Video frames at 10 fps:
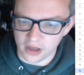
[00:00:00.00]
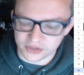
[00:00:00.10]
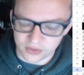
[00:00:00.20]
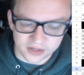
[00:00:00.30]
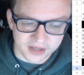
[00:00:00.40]

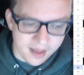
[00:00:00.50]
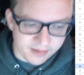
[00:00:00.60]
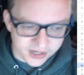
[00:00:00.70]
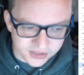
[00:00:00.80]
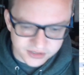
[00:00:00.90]
certain
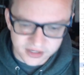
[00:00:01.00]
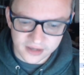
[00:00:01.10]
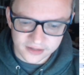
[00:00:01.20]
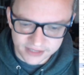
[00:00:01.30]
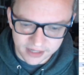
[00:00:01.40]
accommodations
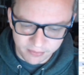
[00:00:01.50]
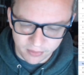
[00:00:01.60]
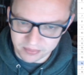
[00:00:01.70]
to set up both.